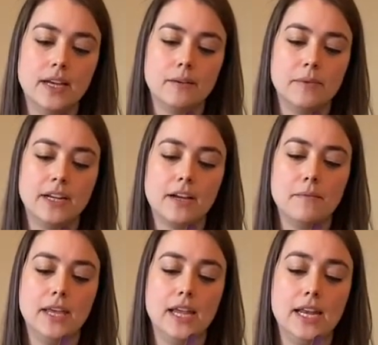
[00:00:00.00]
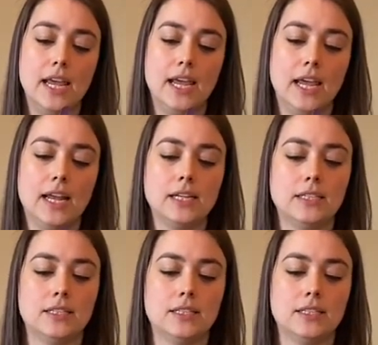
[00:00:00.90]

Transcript: I'm gonna come in and